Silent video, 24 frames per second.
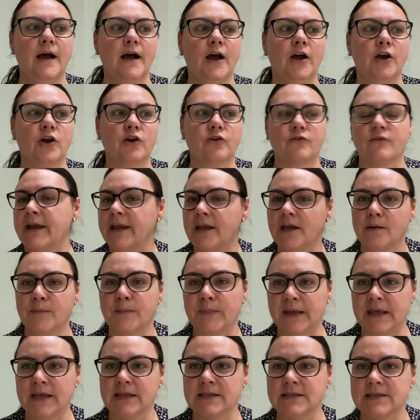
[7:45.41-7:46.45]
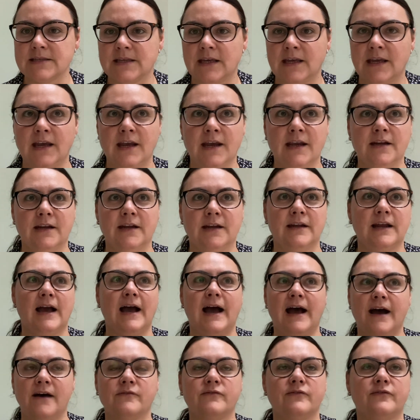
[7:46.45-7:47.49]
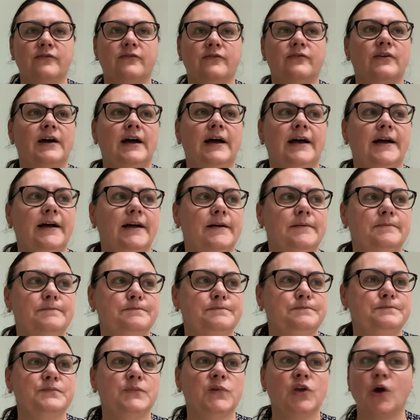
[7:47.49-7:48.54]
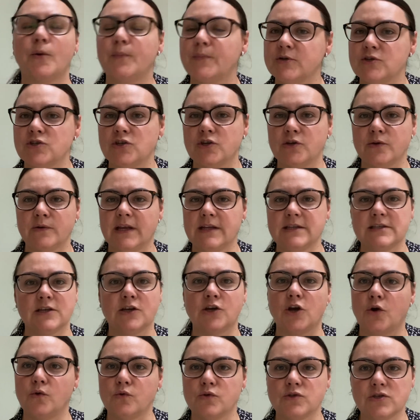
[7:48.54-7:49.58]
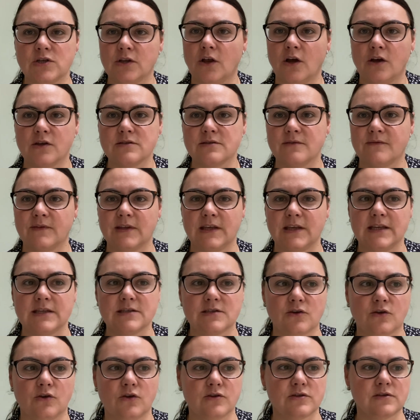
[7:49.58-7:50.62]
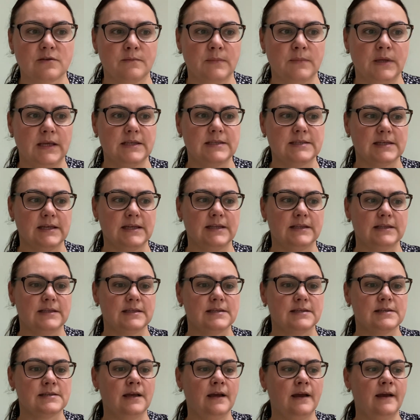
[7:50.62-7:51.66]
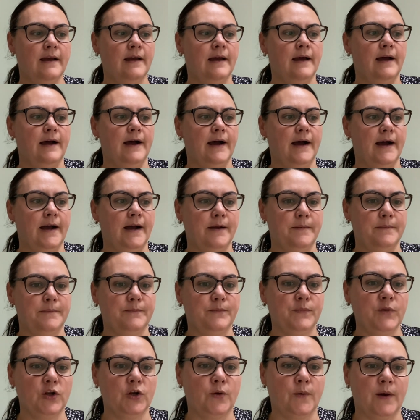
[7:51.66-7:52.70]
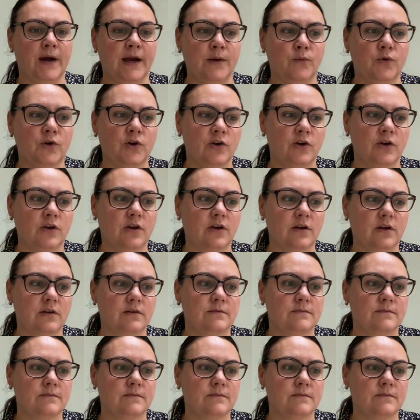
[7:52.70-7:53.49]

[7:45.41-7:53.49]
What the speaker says: are great at being seen and have the opportunity to go to lots of these sorts of meetings. You know, I work